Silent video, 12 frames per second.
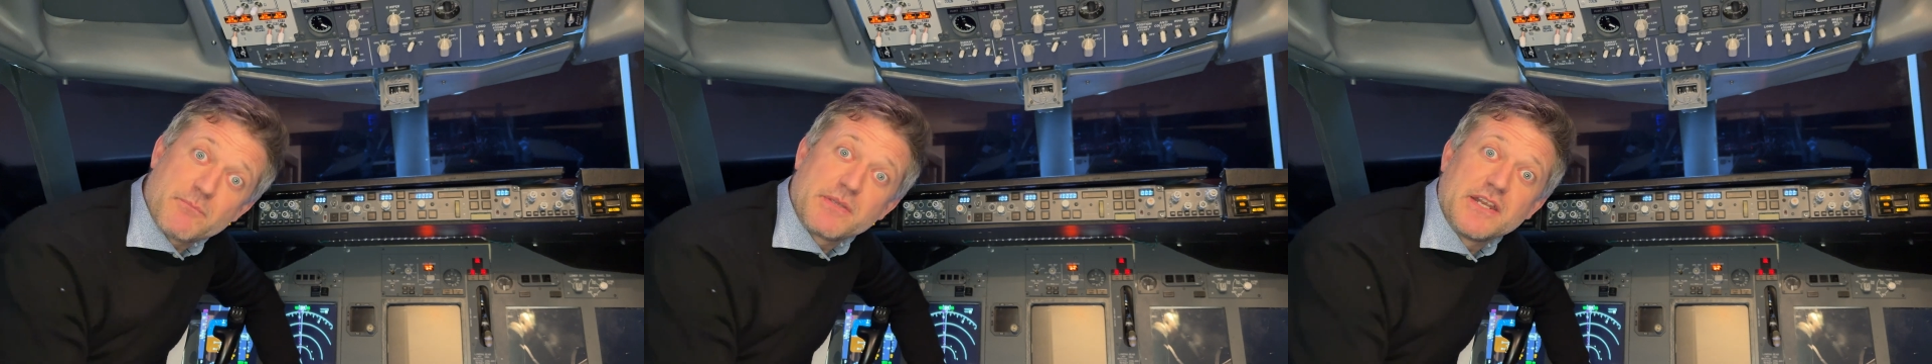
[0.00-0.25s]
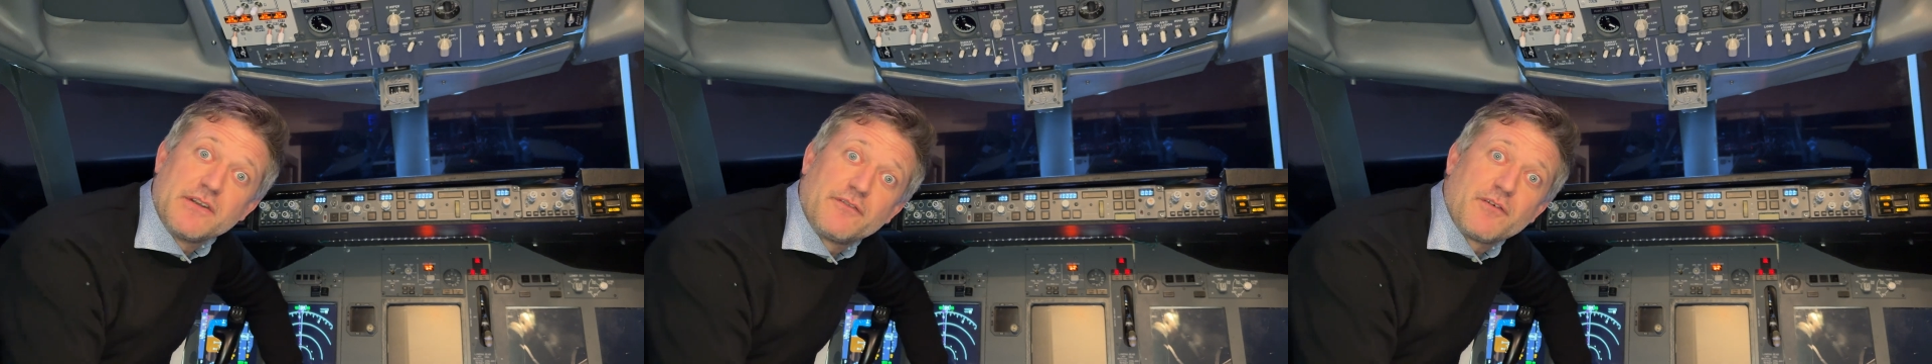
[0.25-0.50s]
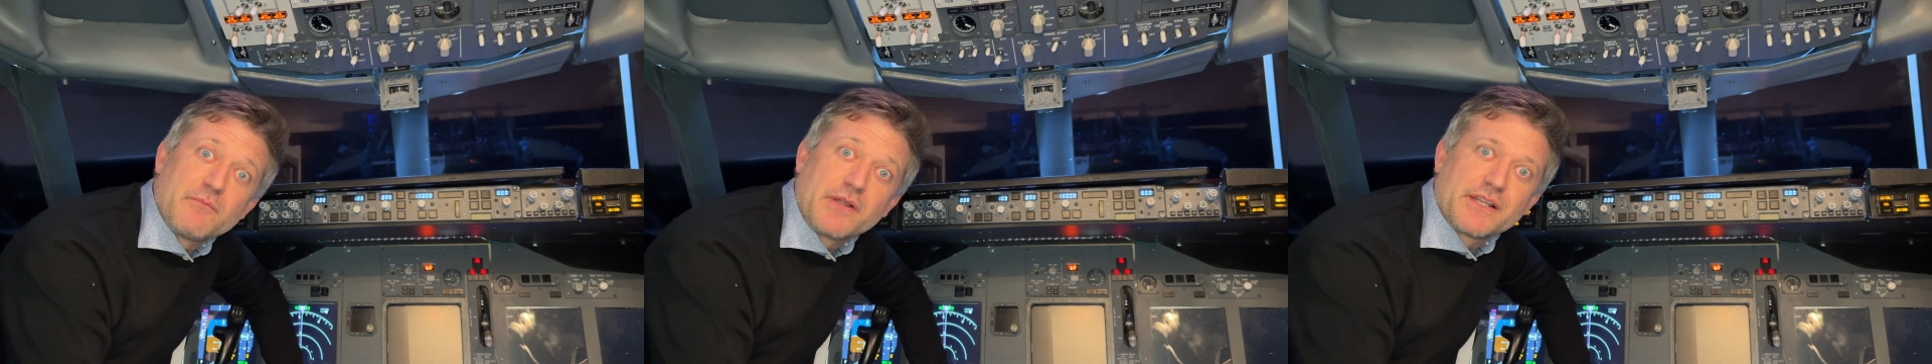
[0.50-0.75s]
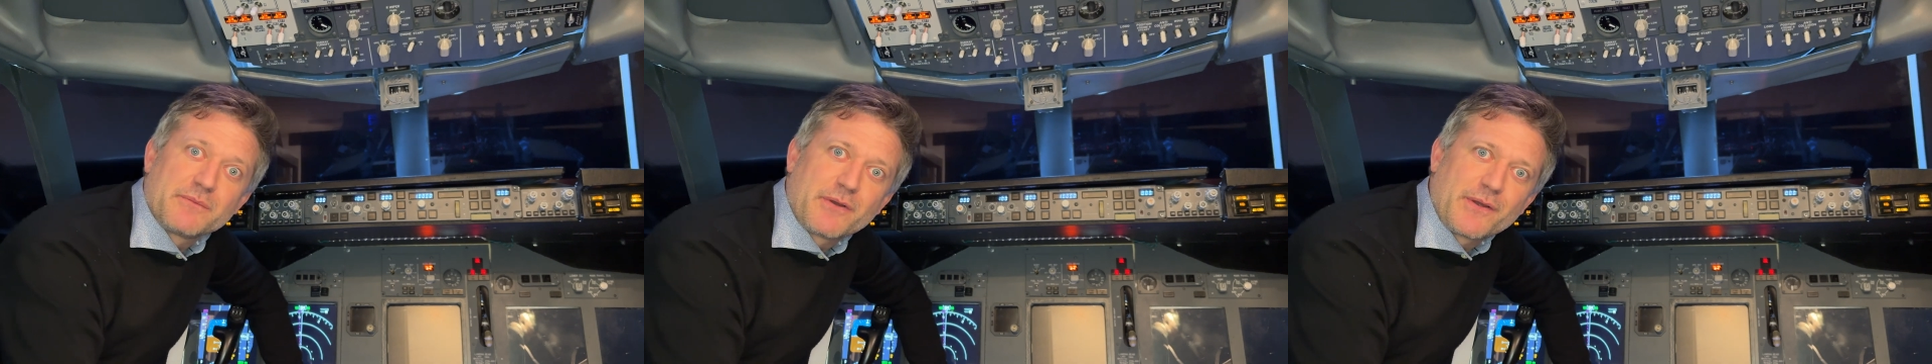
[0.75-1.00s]
Peter from
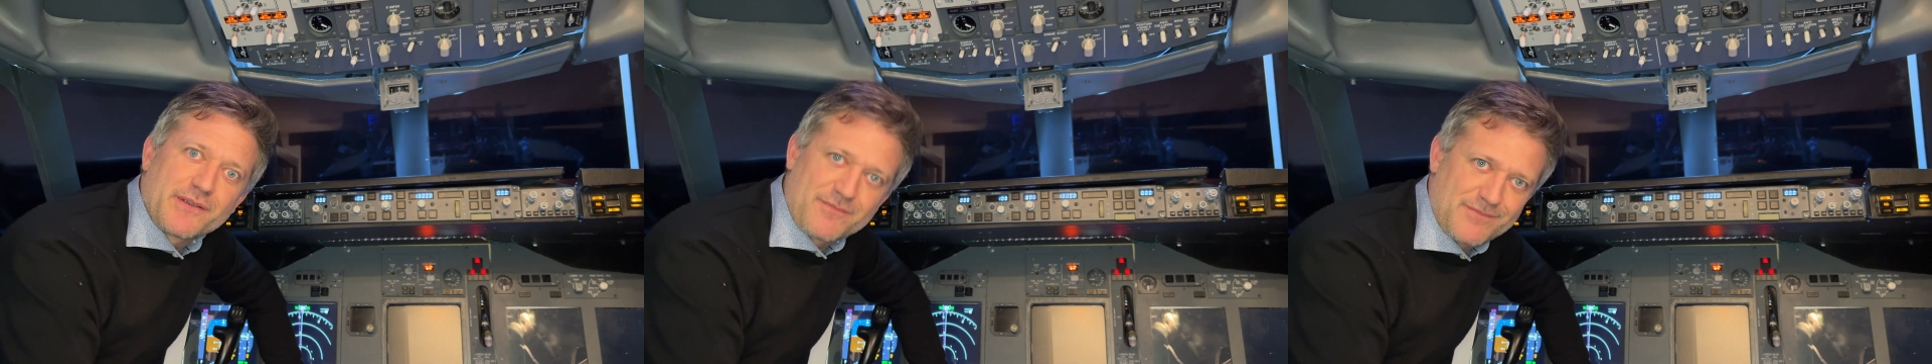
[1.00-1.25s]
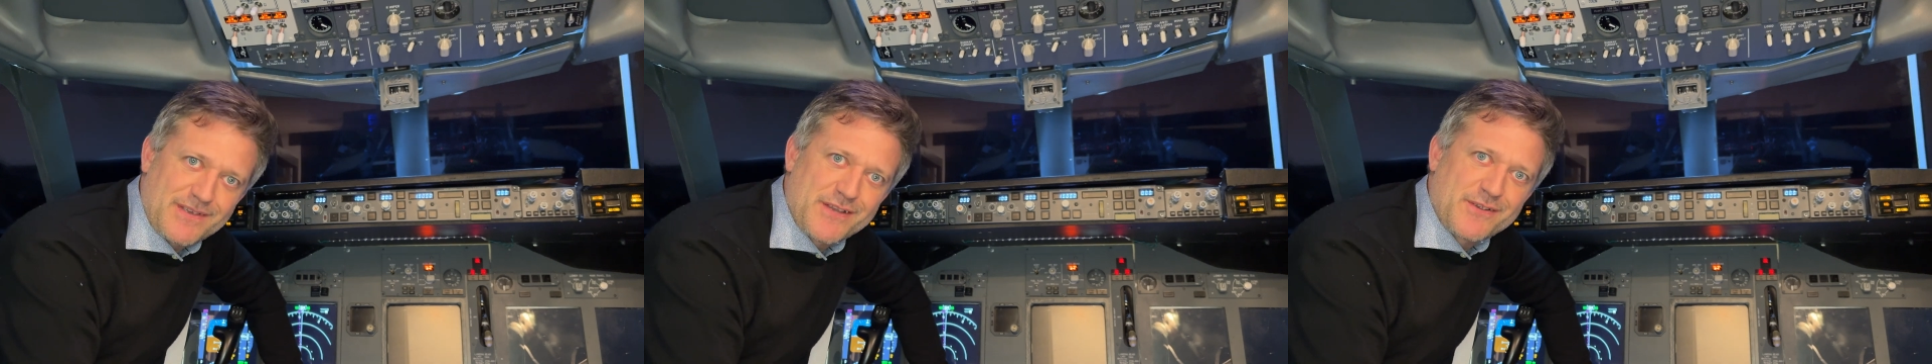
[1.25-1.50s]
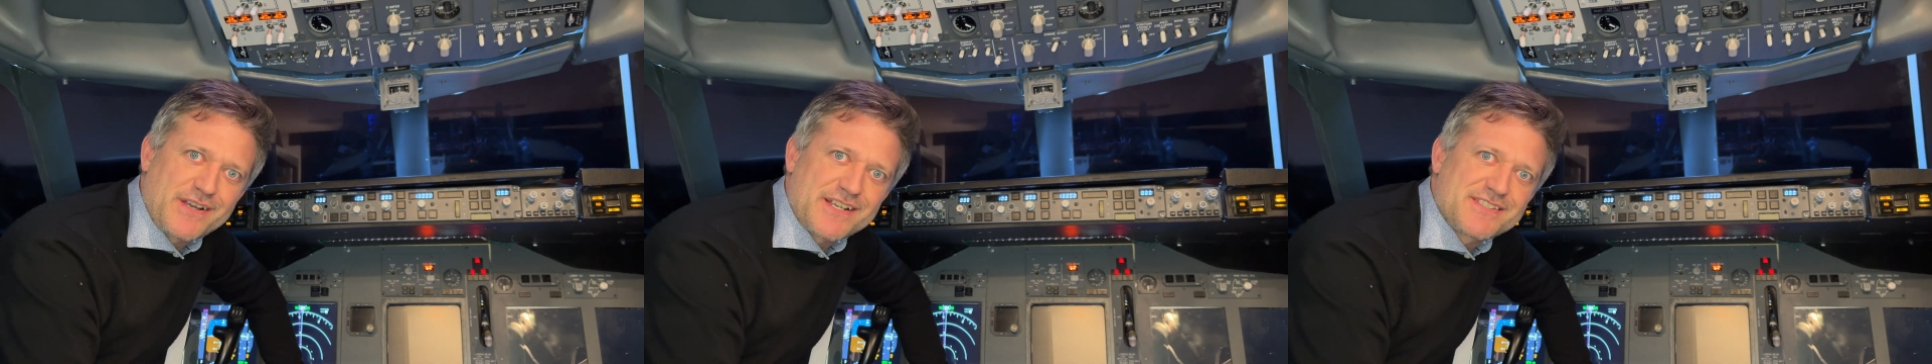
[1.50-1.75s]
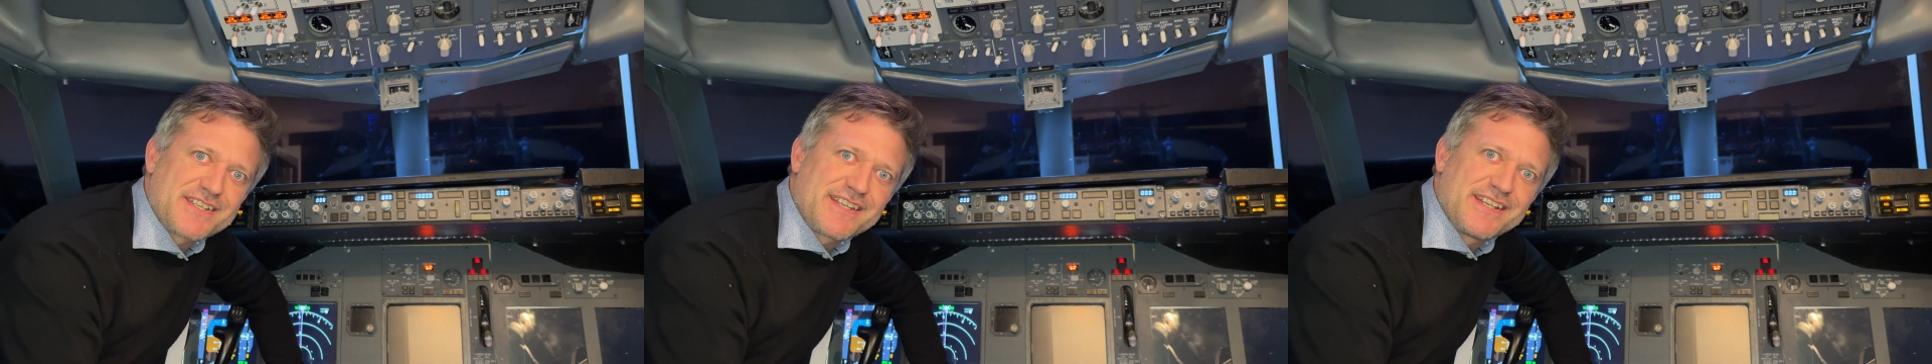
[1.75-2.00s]
Build a Boeing. and you guys
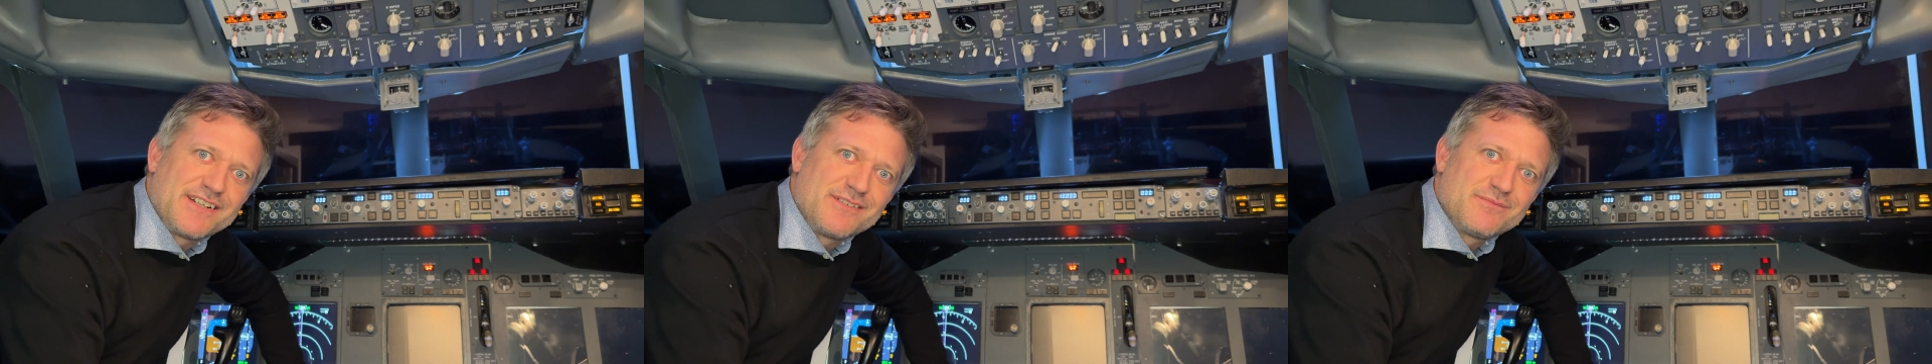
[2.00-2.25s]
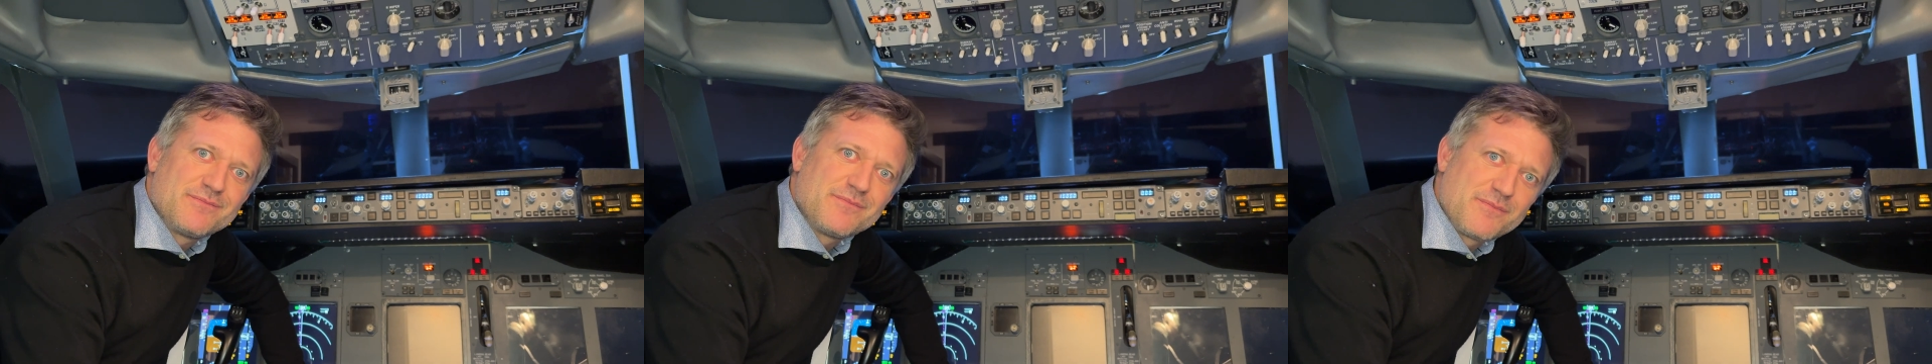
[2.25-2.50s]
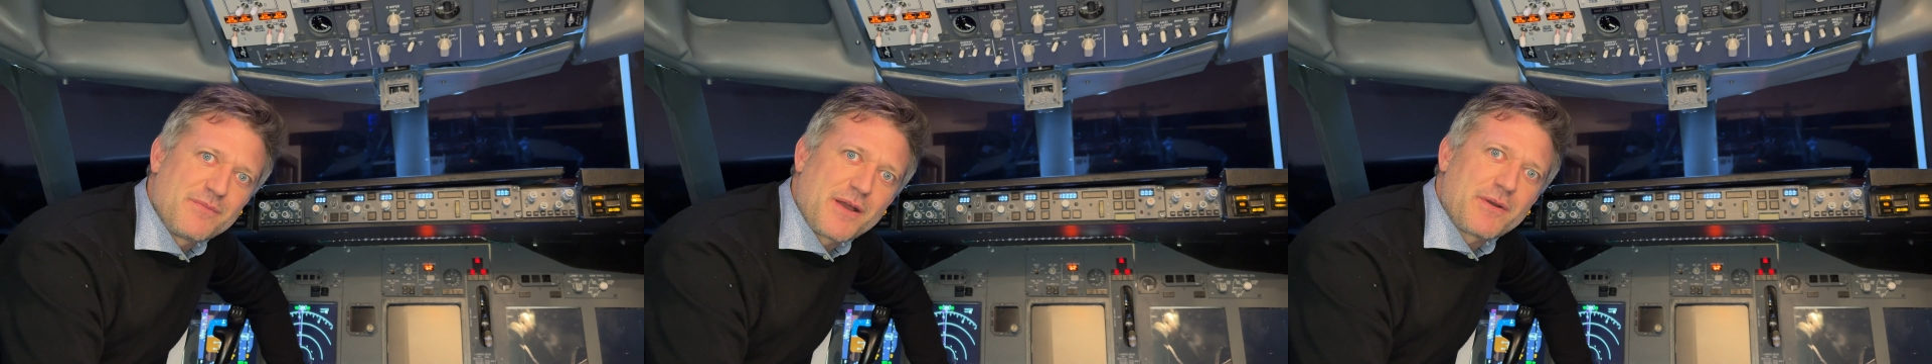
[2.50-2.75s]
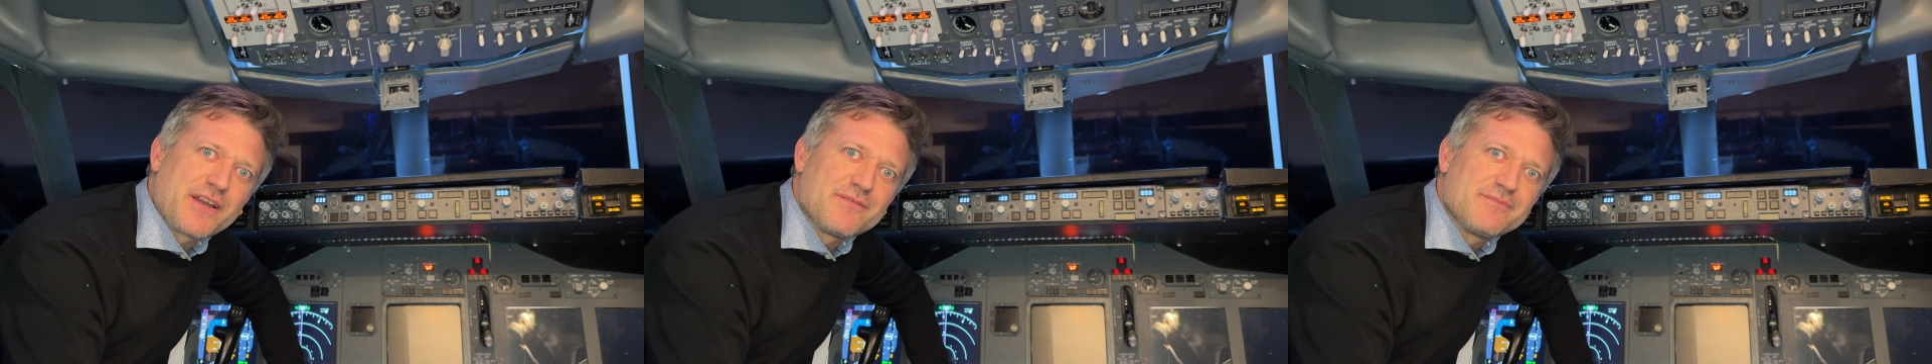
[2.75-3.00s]
take care.
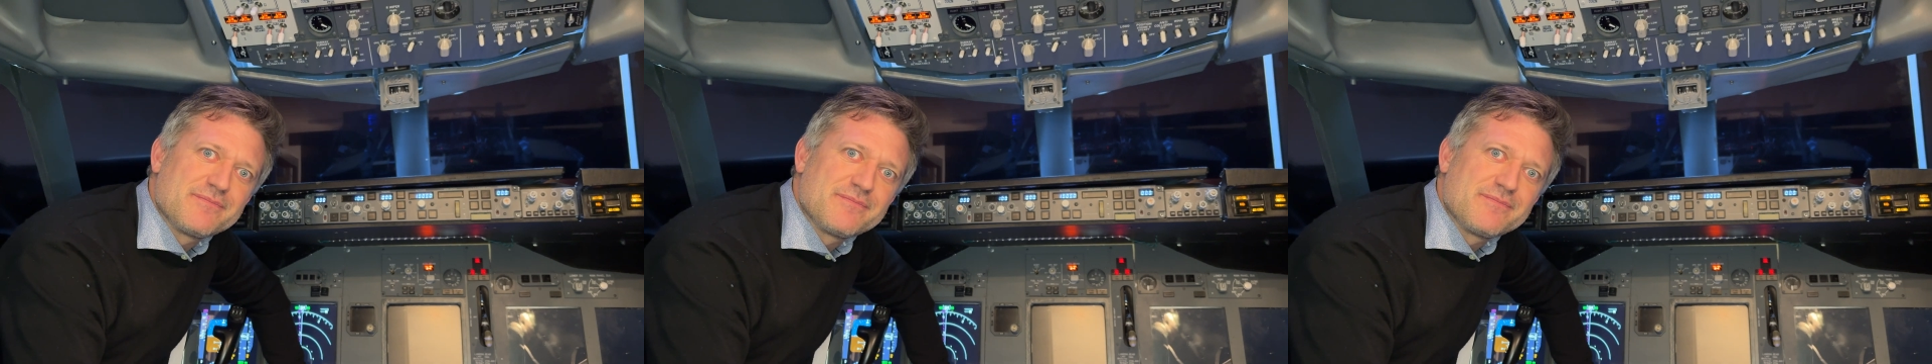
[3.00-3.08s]
Bye-bye.